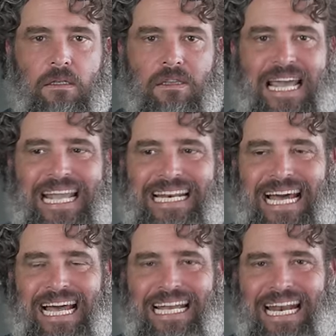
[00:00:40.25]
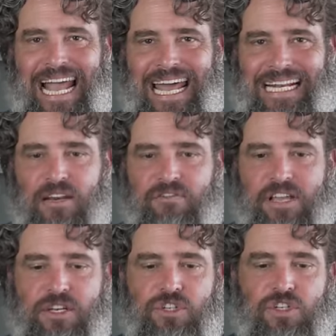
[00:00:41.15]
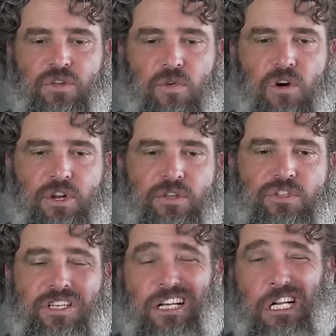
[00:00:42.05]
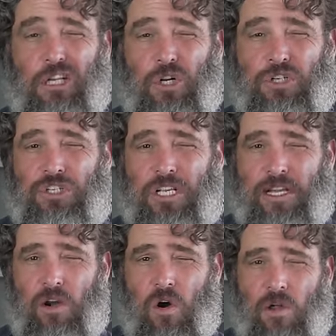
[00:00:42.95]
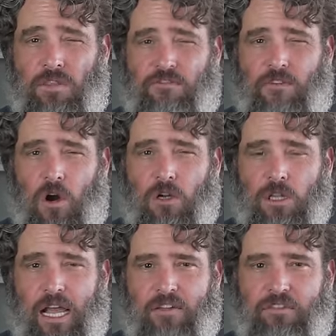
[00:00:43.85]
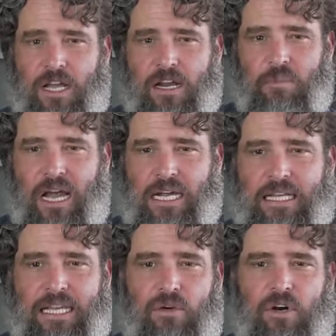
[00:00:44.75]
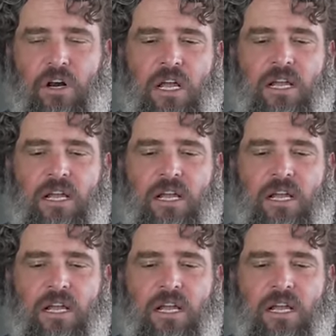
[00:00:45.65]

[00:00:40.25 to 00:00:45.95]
Late night at a convenience store, you can see the clerk sitting on the far left, kind of behind the counter.